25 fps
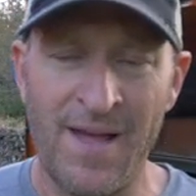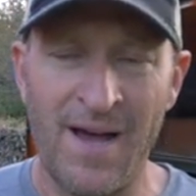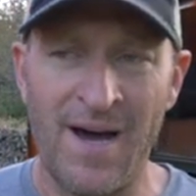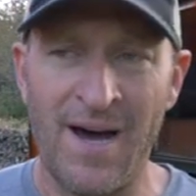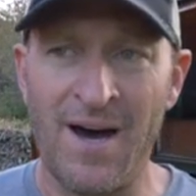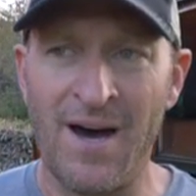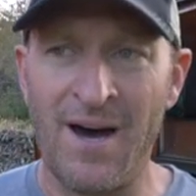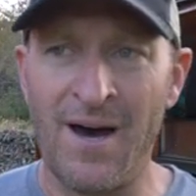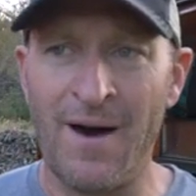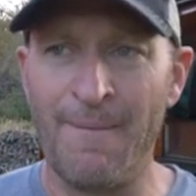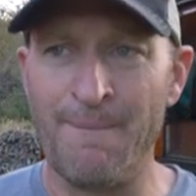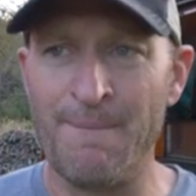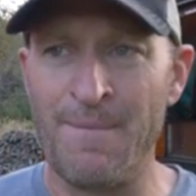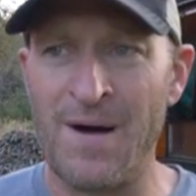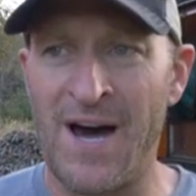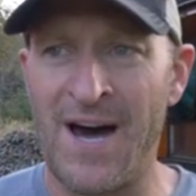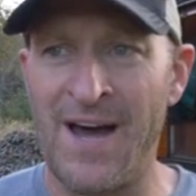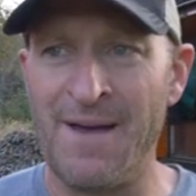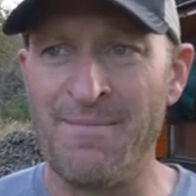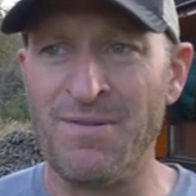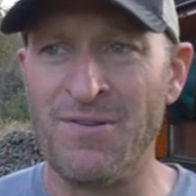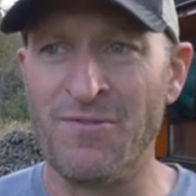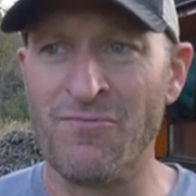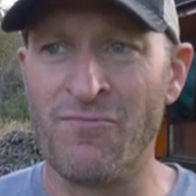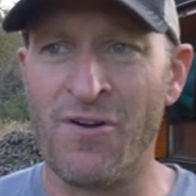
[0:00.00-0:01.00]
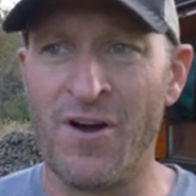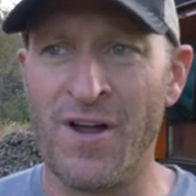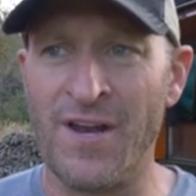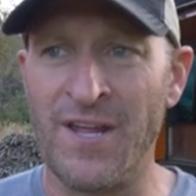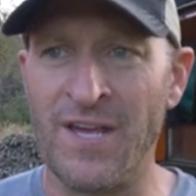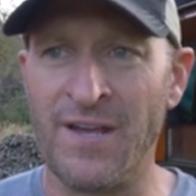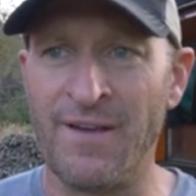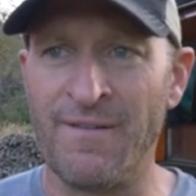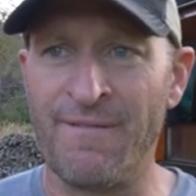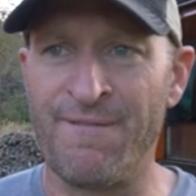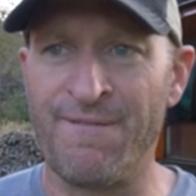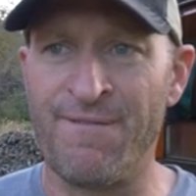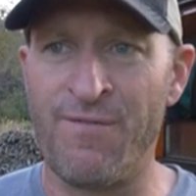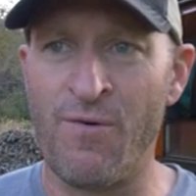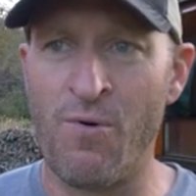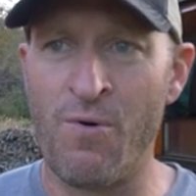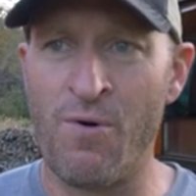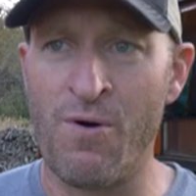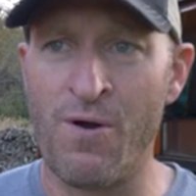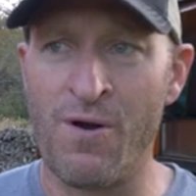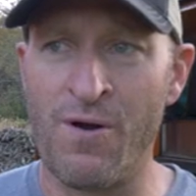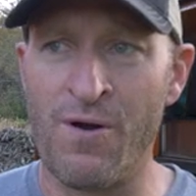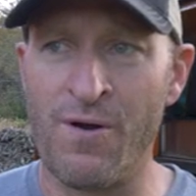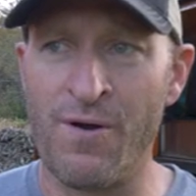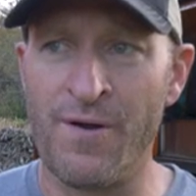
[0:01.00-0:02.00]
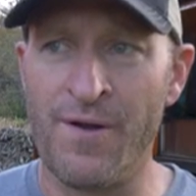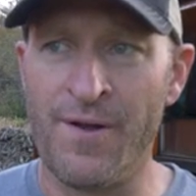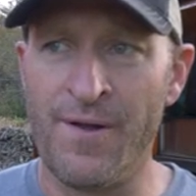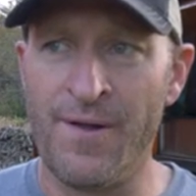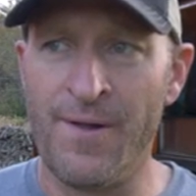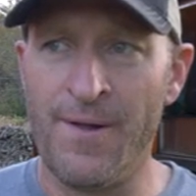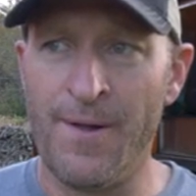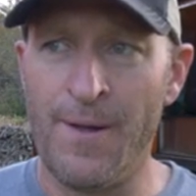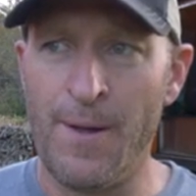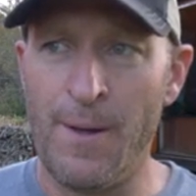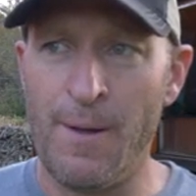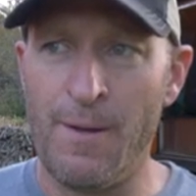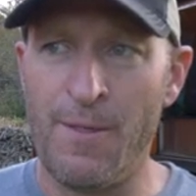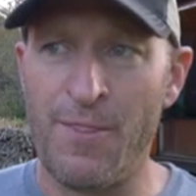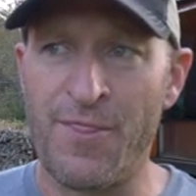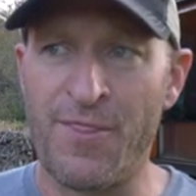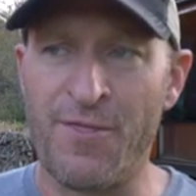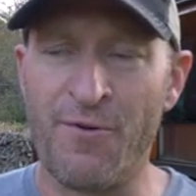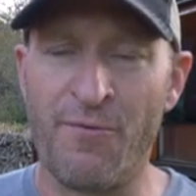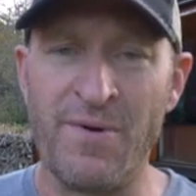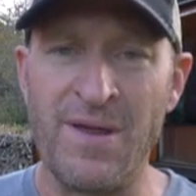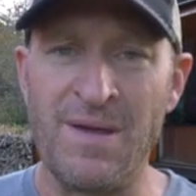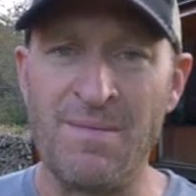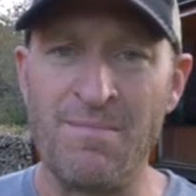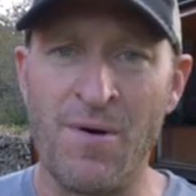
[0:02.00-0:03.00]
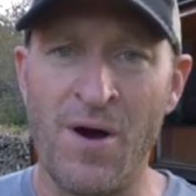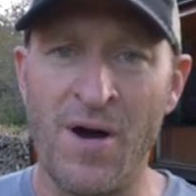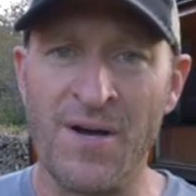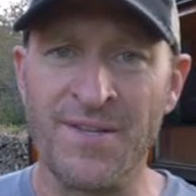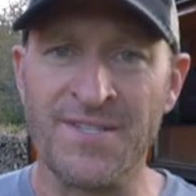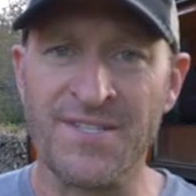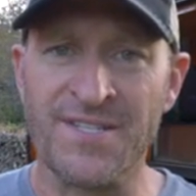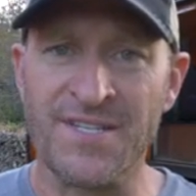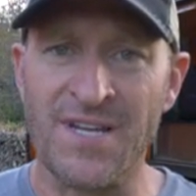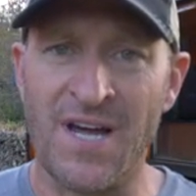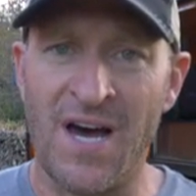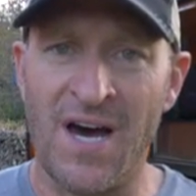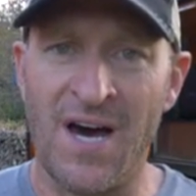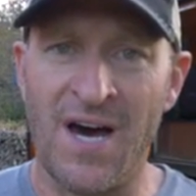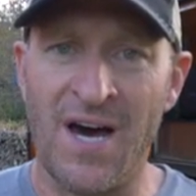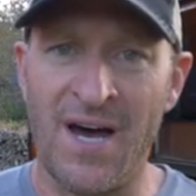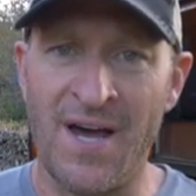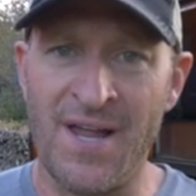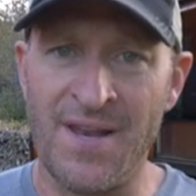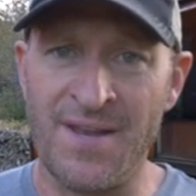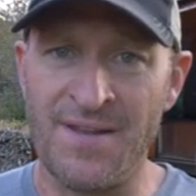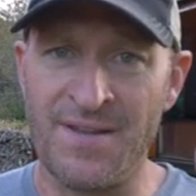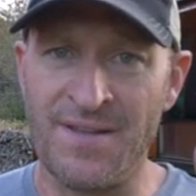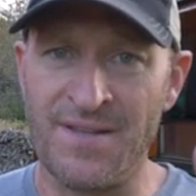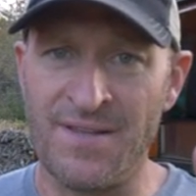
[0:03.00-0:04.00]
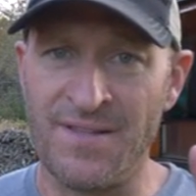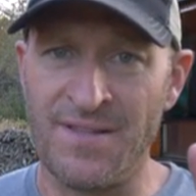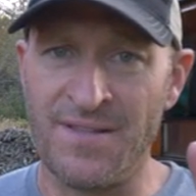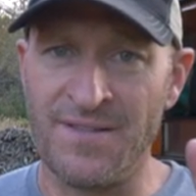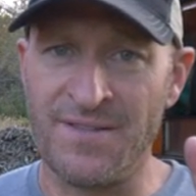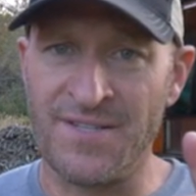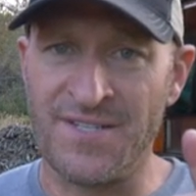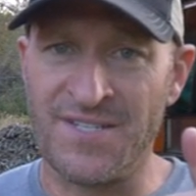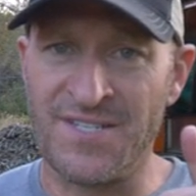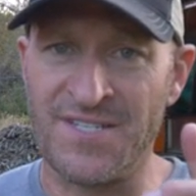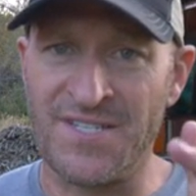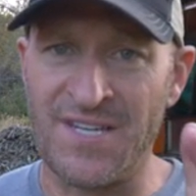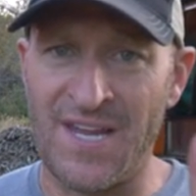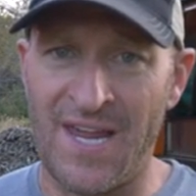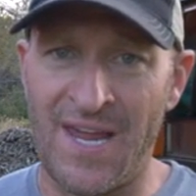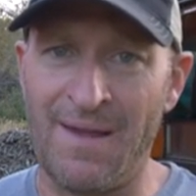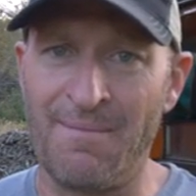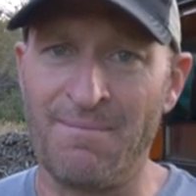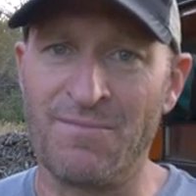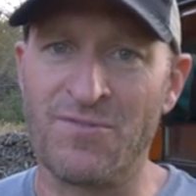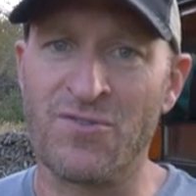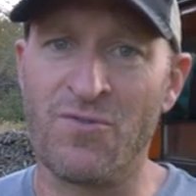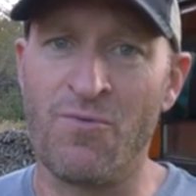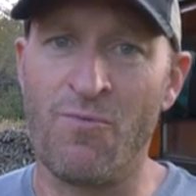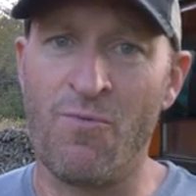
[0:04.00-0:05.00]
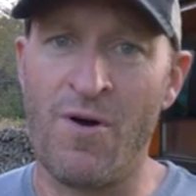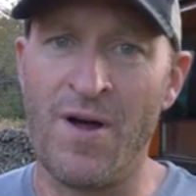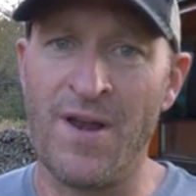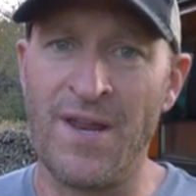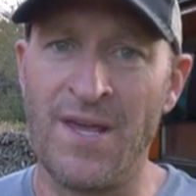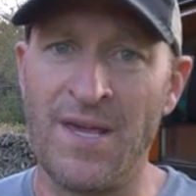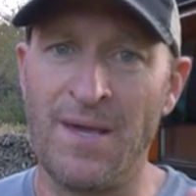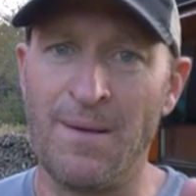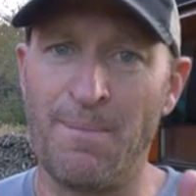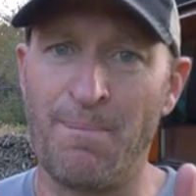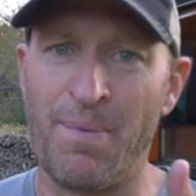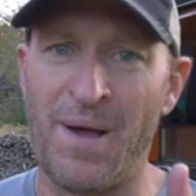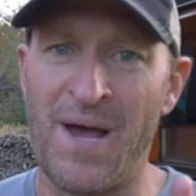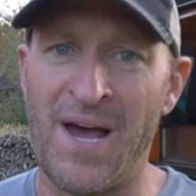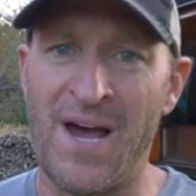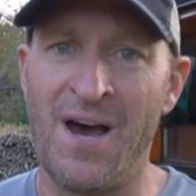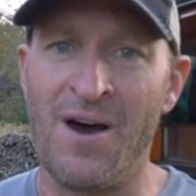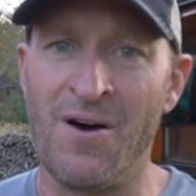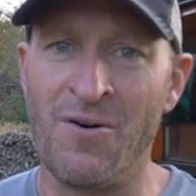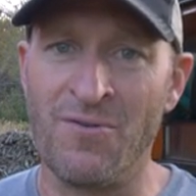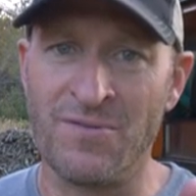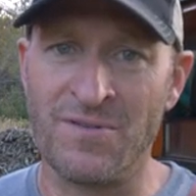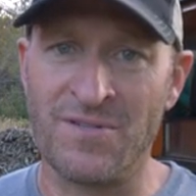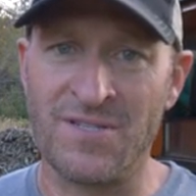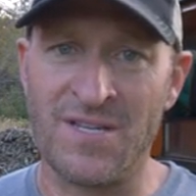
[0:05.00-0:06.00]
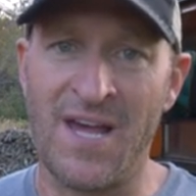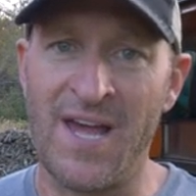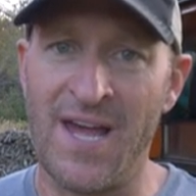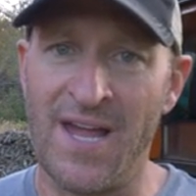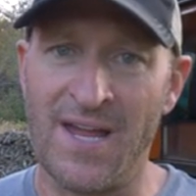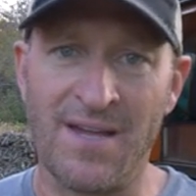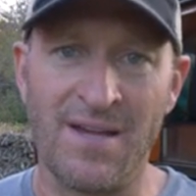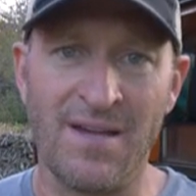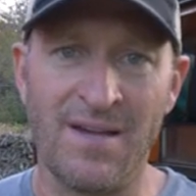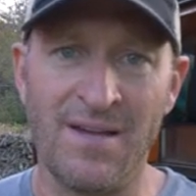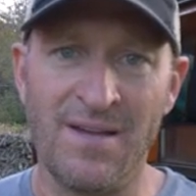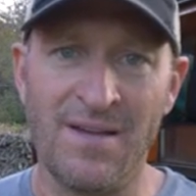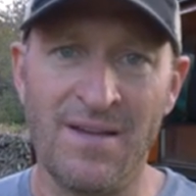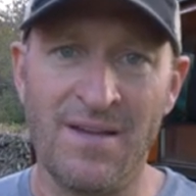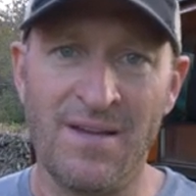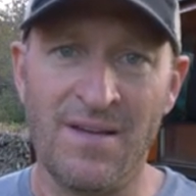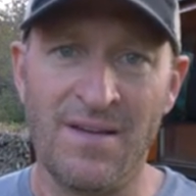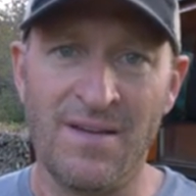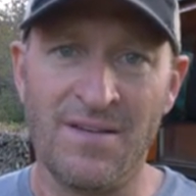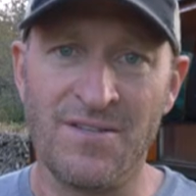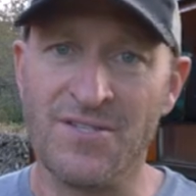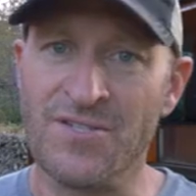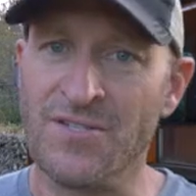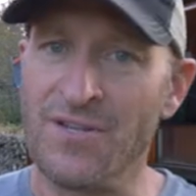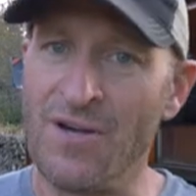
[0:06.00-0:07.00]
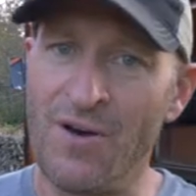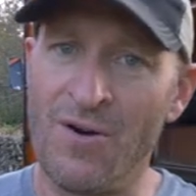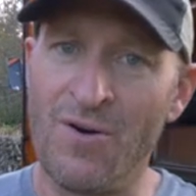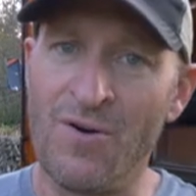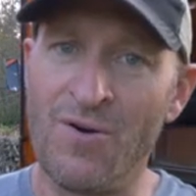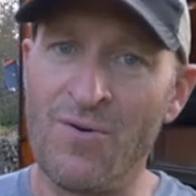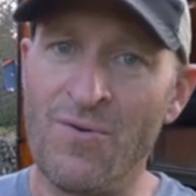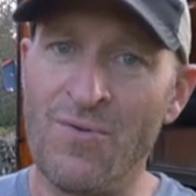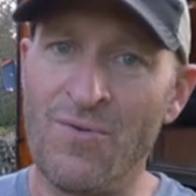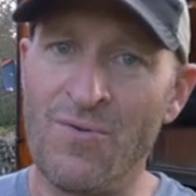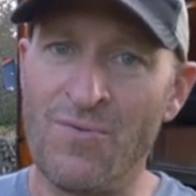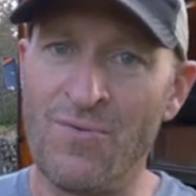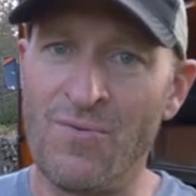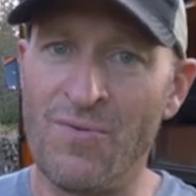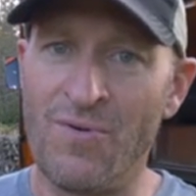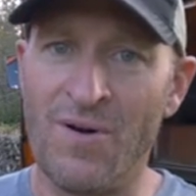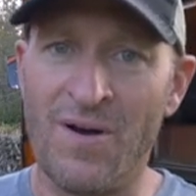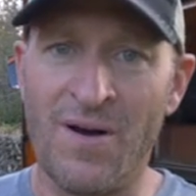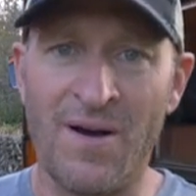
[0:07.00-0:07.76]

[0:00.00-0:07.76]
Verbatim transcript: I've been running for 3 months on the same 20-pound tank. So